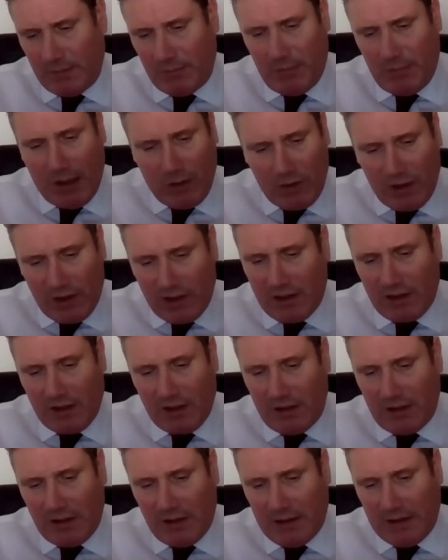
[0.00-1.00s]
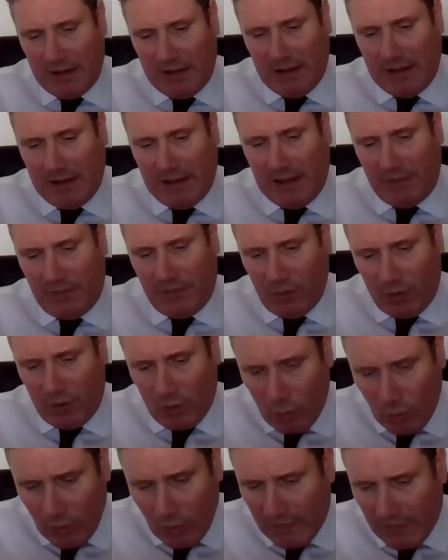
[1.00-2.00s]
Most, if not
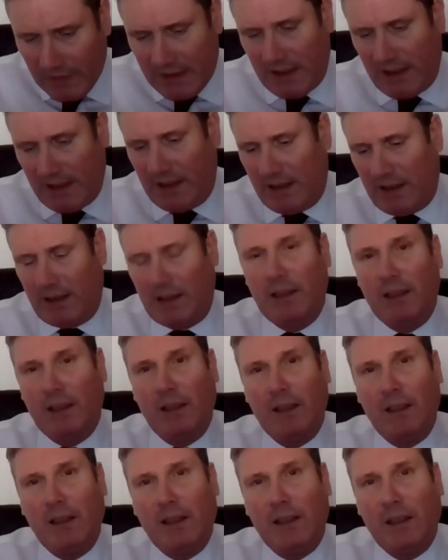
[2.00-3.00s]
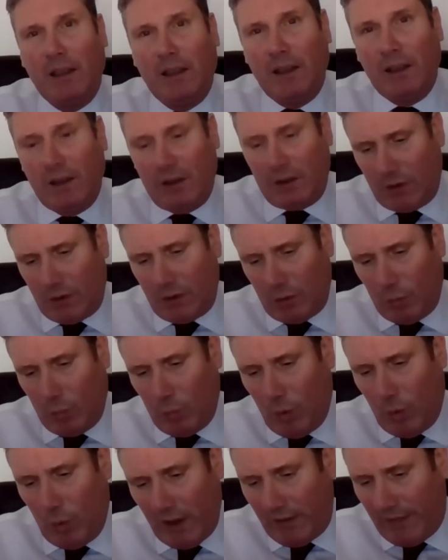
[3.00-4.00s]
all of us here,
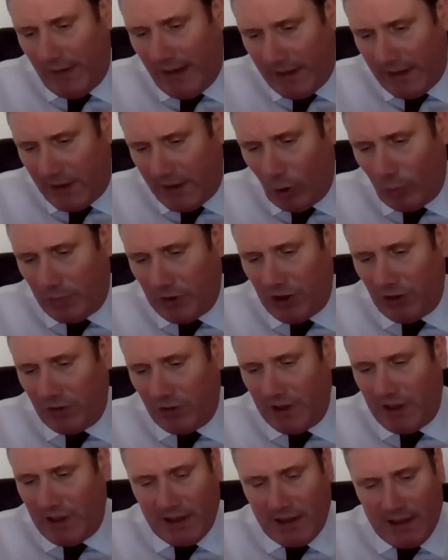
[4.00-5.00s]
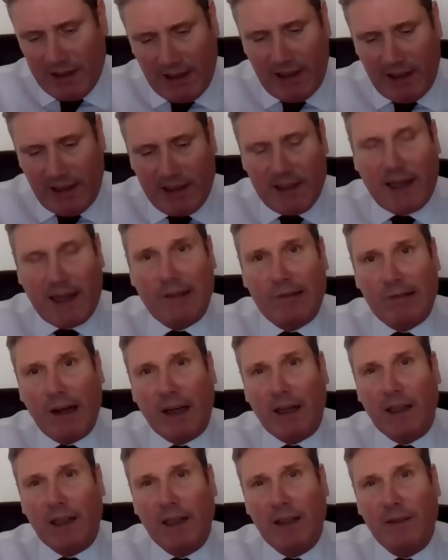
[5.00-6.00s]
will have had the opportunity to hear
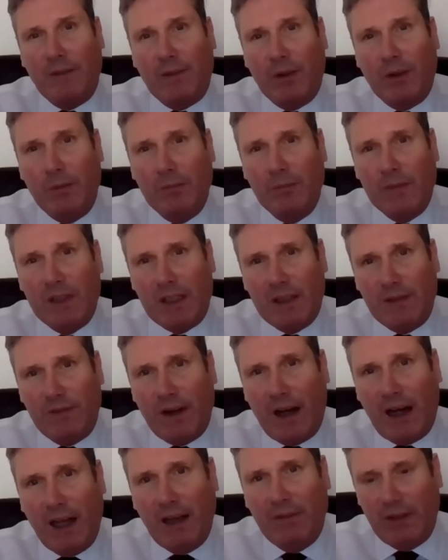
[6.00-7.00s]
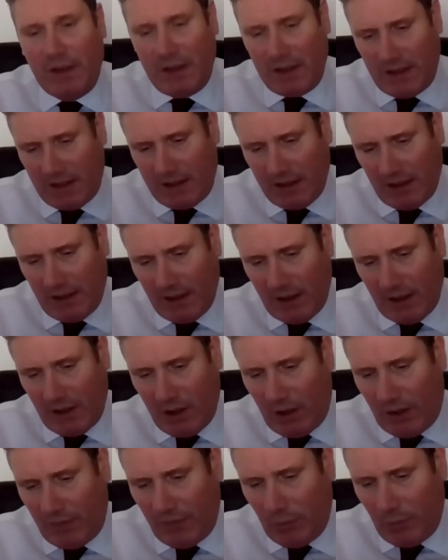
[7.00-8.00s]
directly from survivors
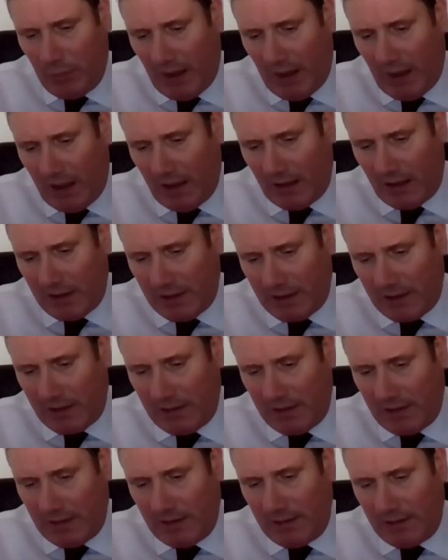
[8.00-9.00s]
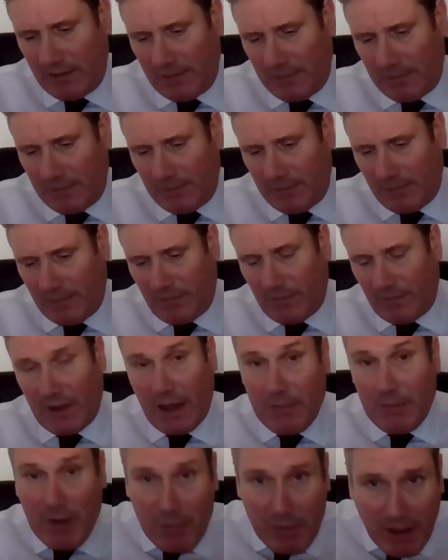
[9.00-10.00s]
of the past.
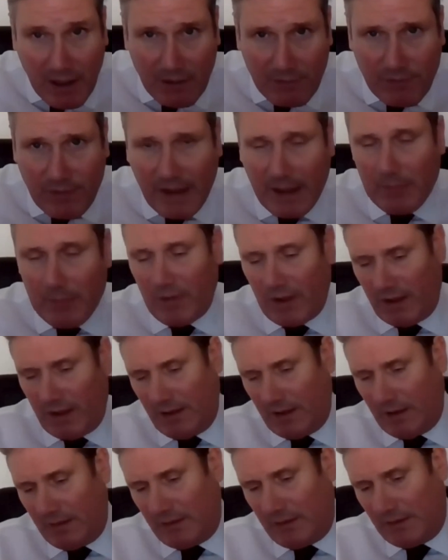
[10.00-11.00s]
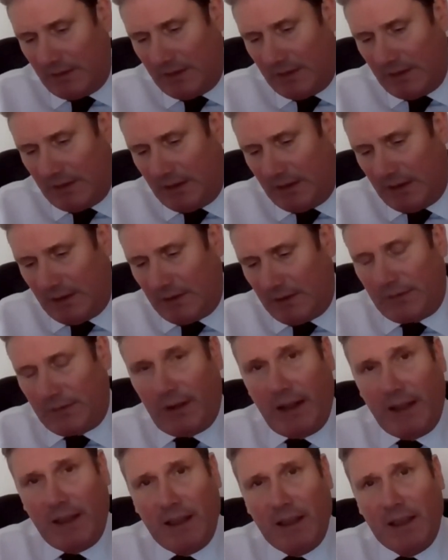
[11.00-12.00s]
They may be our family,
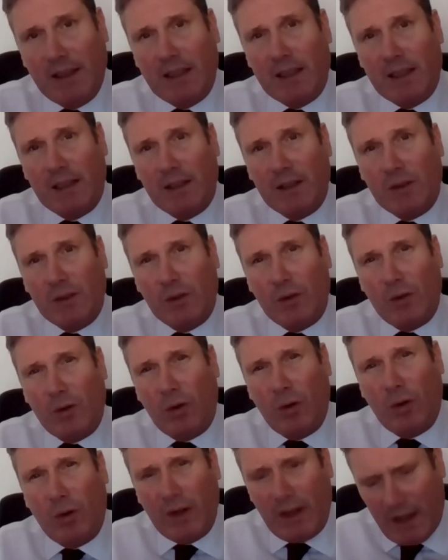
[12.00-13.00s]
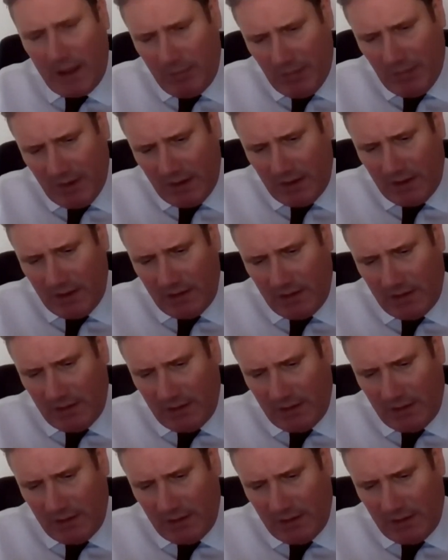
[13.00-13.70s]
friends or neighbours.